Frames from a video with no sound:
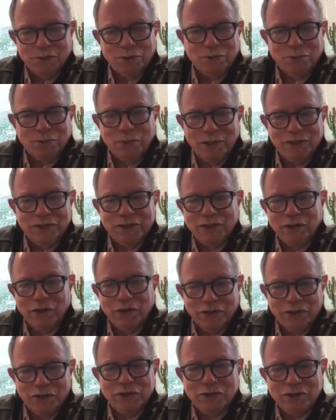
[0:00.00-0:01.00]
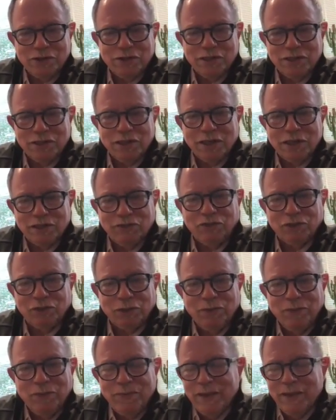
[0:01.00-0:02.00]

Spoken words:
with ones that aren't so successful.